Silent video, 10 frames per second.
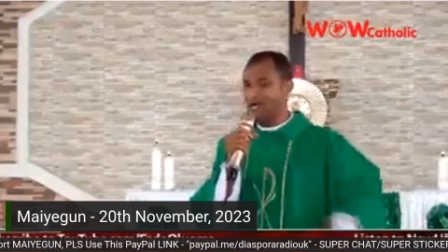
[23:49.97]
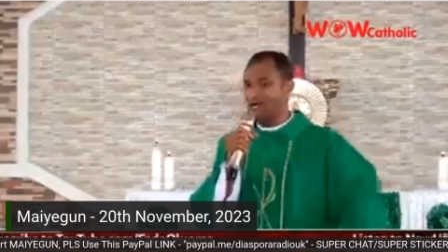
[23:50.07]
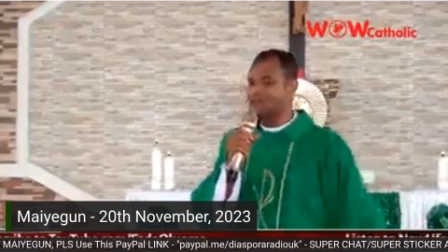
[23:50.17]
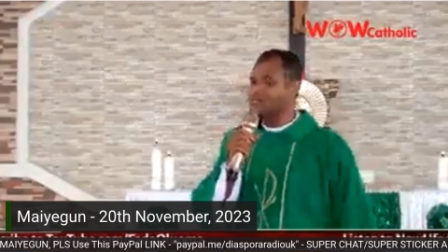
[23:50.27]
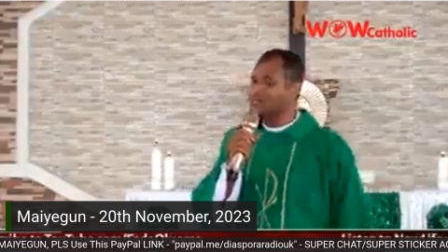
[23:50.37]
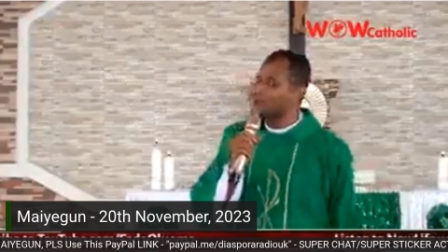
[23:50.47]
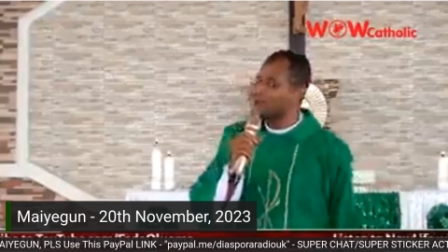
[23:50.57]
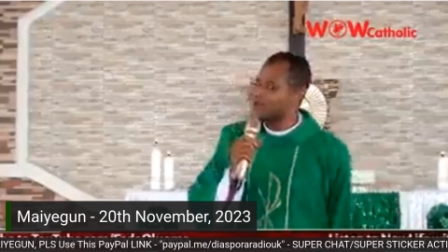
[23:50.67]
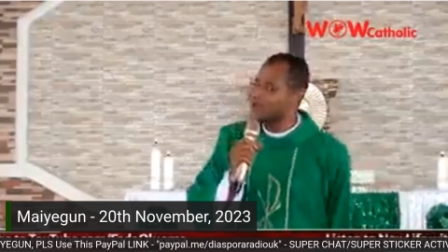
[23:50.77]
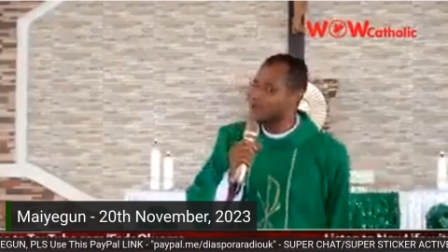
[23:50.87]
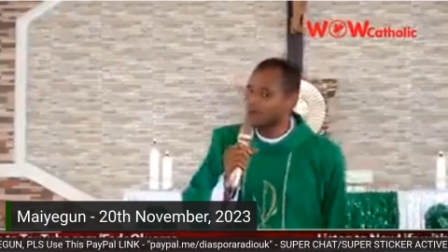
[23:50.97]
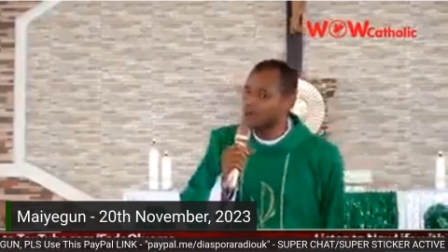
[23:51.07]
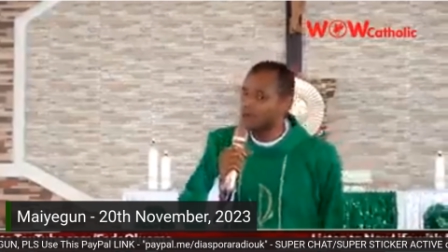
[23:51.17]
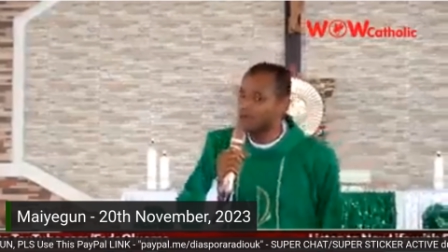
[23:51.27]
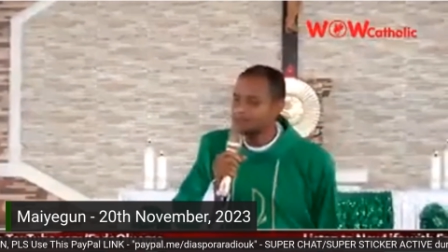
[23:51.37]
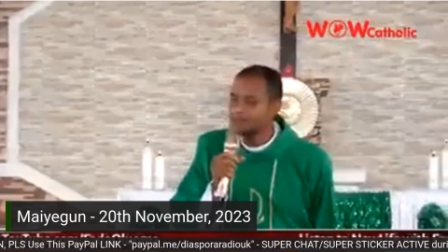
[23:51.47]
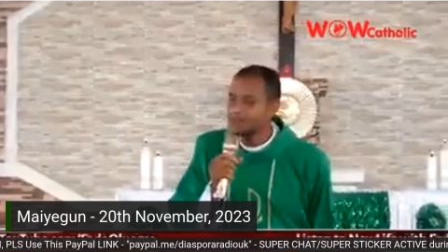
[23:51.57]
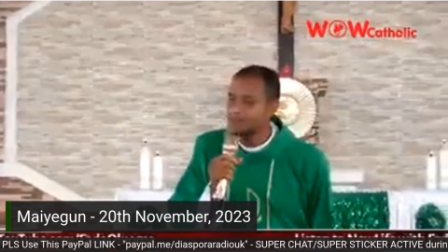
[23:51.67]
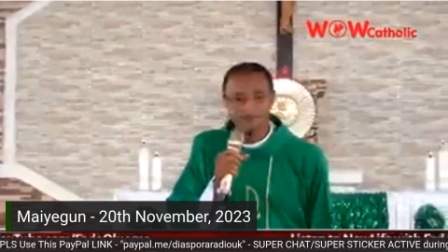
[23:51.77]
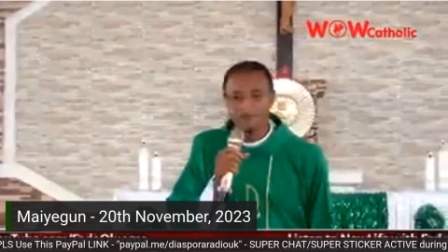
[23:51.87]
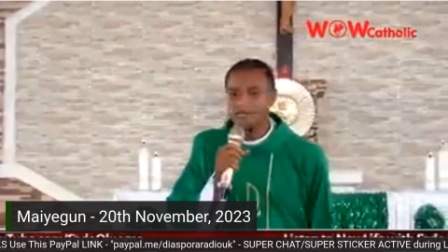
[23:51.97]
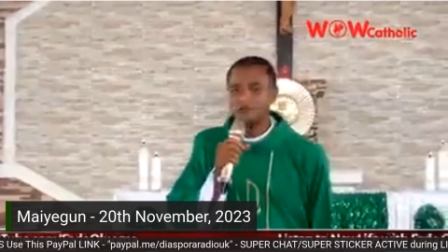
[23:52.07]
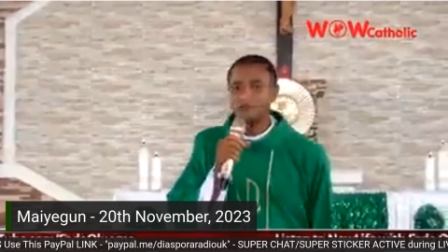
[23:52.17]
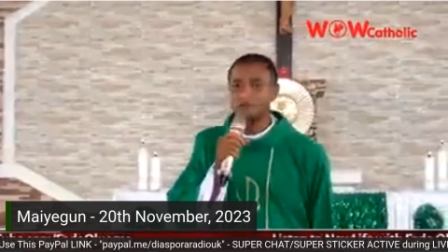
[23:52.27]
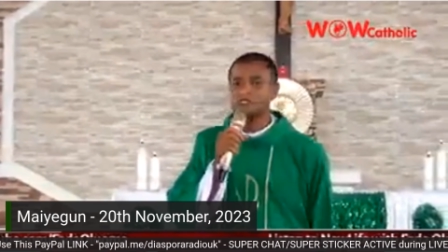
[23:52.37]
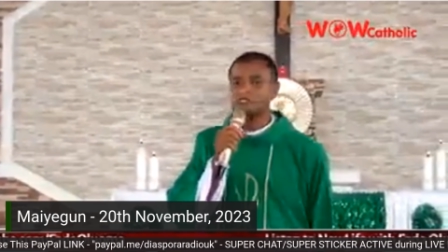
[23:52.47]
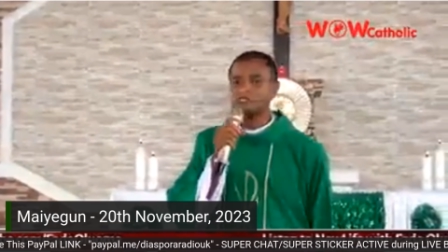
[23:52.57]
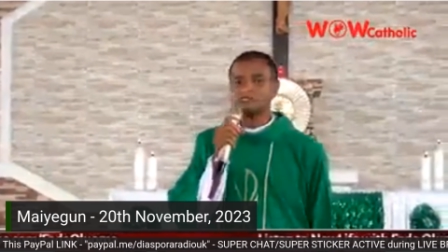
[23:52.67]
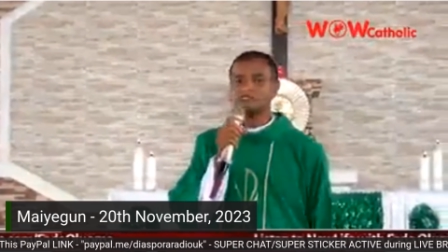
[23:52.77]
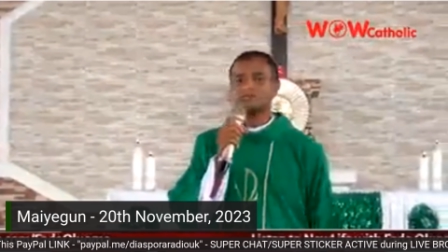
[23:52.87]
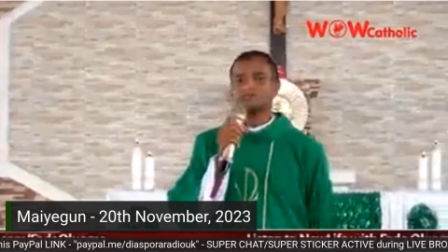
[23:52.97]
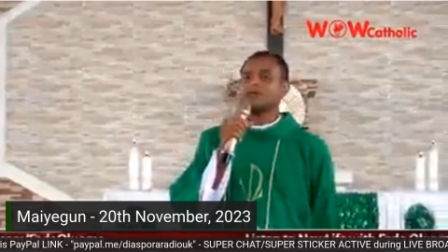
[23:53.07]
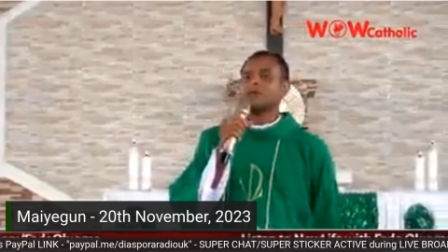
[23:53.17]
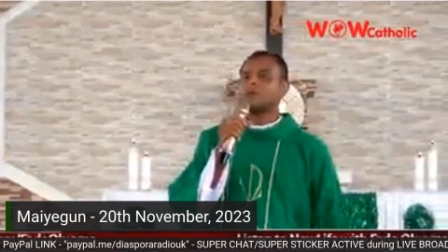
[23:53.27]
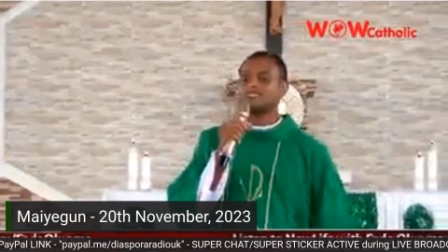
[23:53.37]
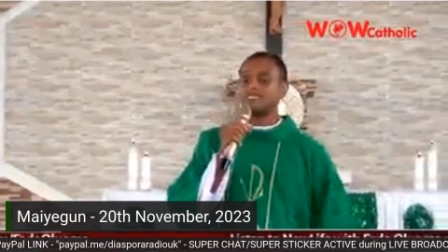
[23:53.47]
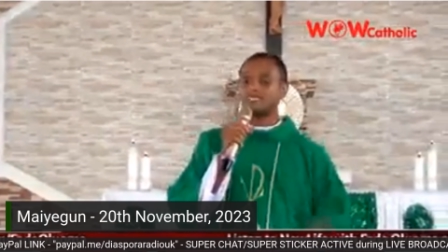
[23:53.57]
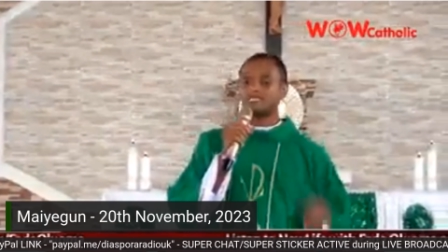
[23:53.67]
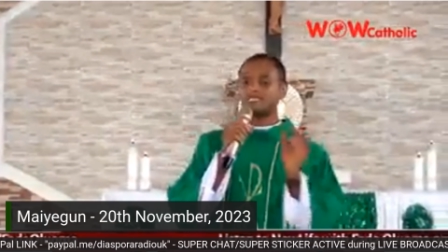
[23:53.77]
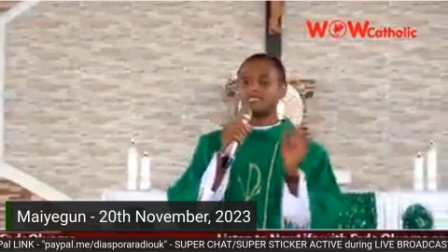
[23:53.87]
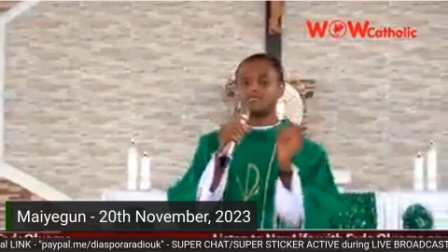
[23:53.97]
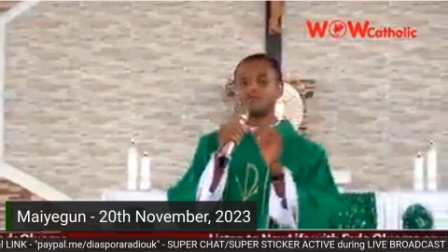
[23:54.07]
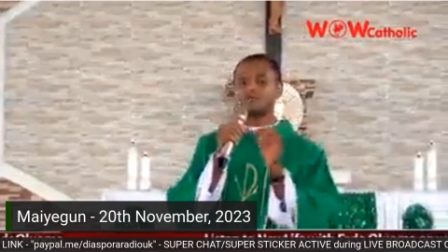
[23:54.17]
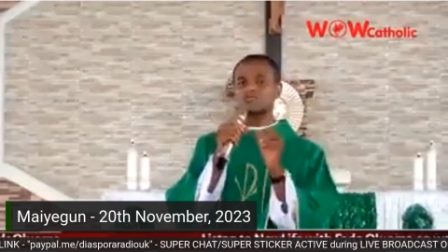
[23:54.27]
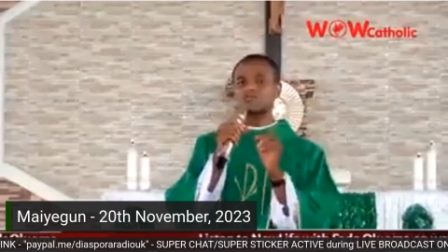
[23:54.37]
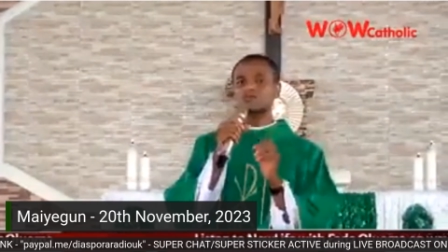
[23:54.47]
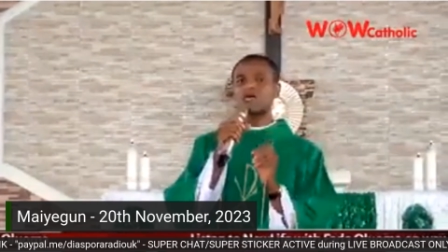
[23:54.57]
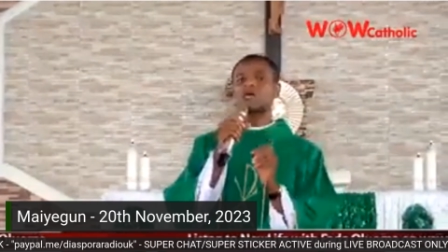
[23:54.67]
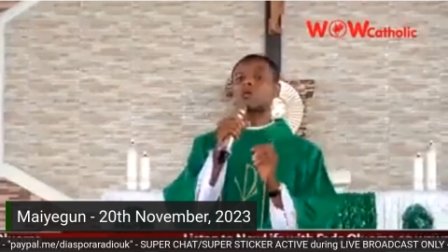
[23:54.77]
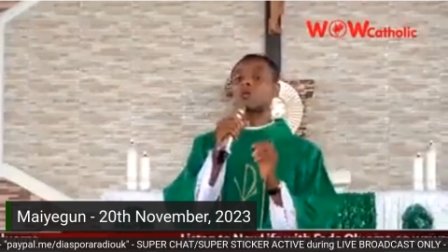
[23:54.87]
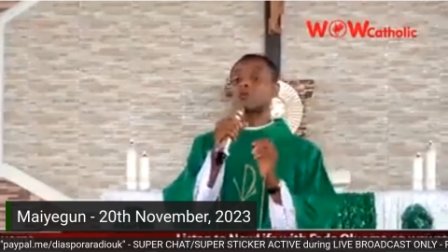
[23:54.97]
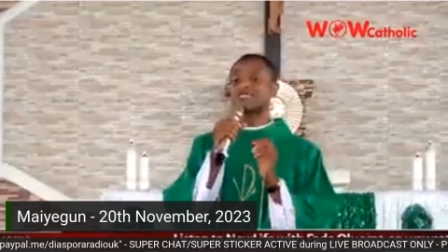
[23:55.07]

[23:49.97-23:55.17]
And you tell me you are a human being. No, you are a witch. Witch is sweet. You are a